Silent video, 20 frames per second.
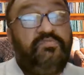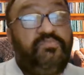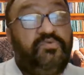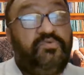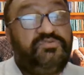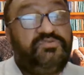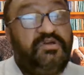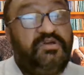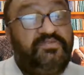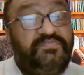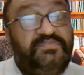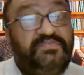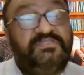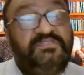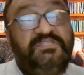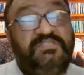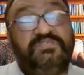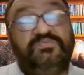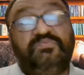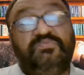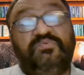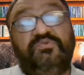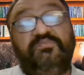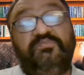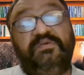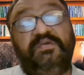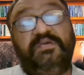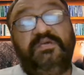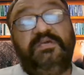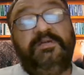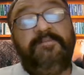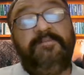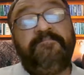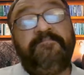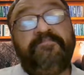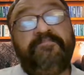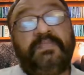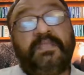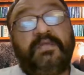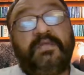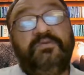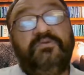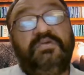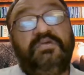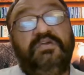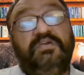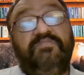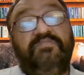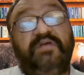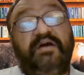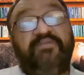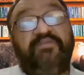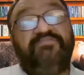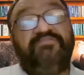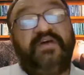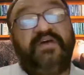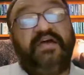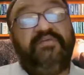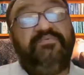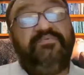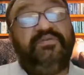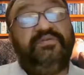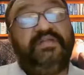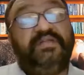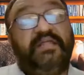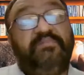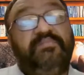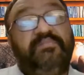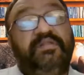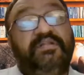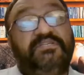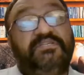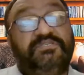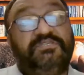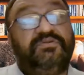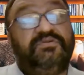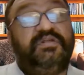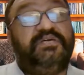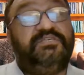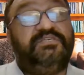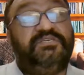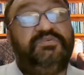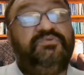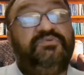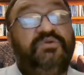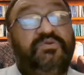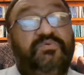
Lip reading: Most often this would be to give a 5 to 10 minutes introduction to